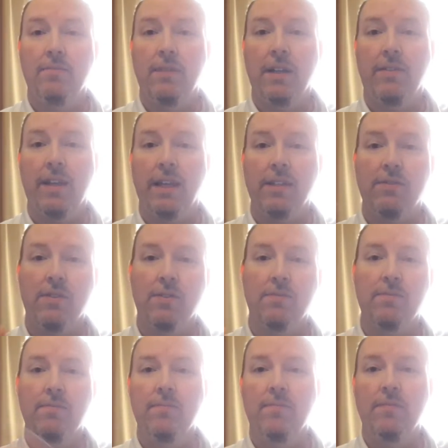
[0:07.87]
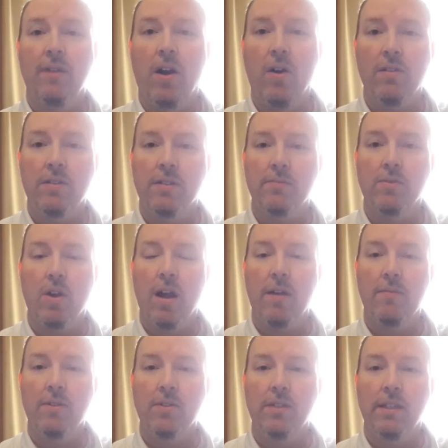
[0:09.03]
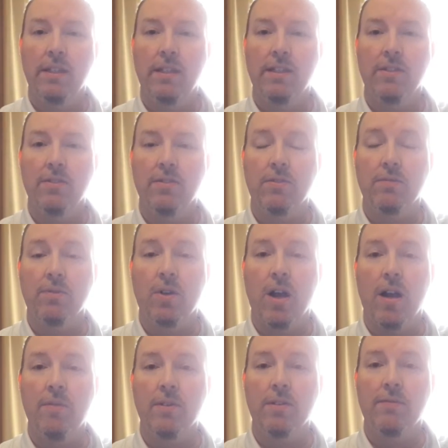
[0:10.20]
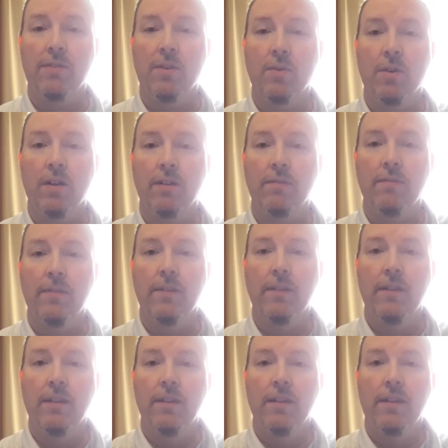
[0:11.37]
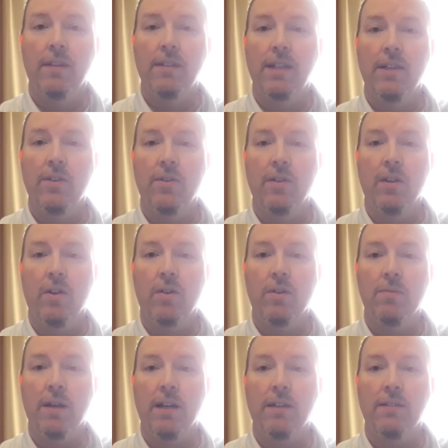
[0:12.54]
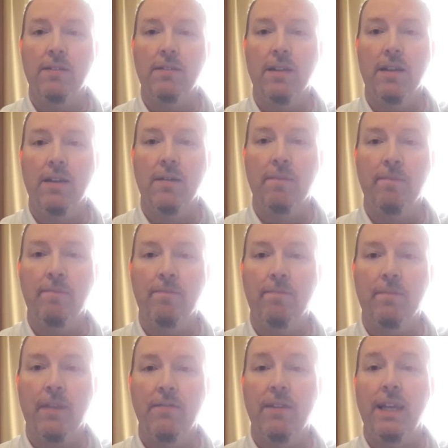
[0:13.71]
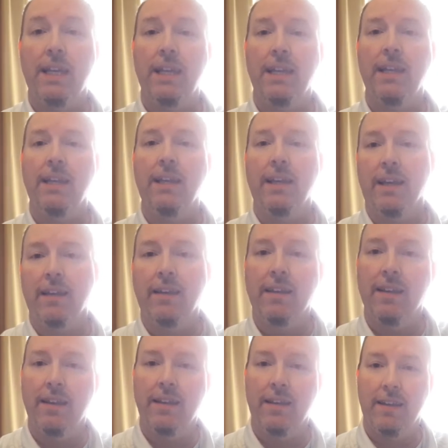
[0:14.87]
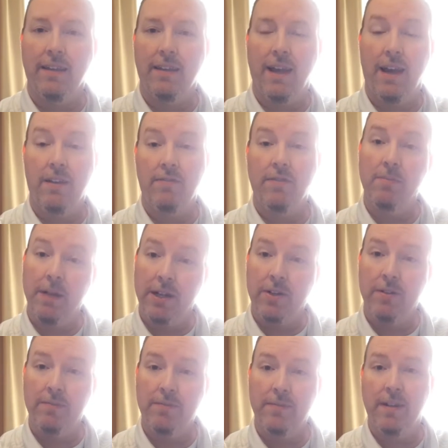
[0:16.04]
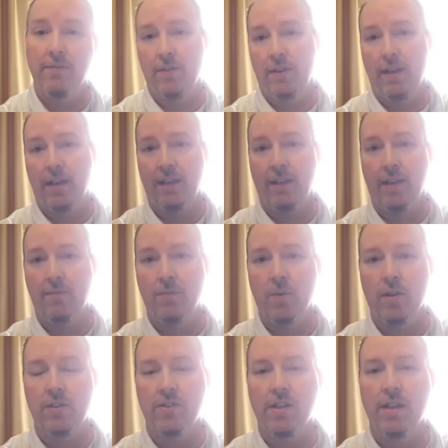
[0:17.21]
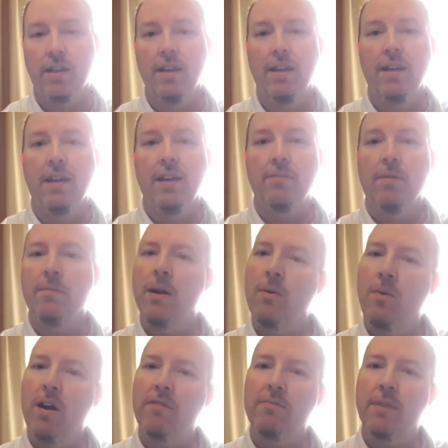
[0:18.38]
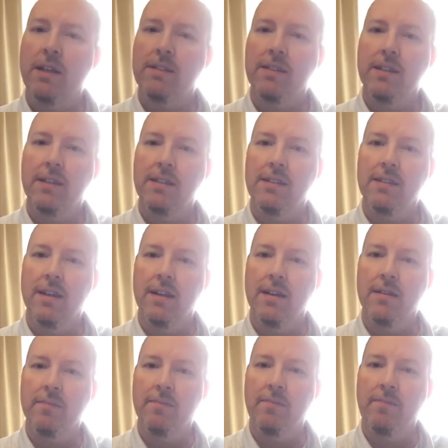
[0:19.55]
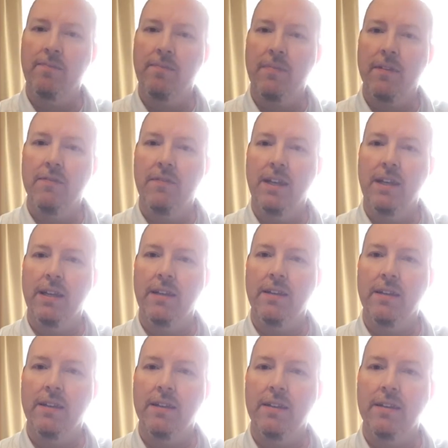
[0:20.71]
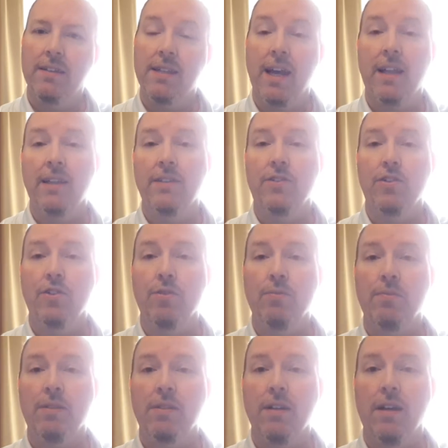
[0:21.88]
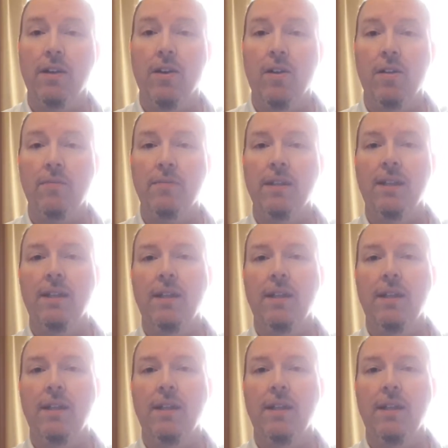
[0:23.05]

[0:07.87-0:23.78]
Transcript: And thanks for all the subscribers, the additional subscribers. If you want to continue to learn about vegan eating and how to feel better every day and have more energy. But my wife makes these vegan salad tubes, I call them.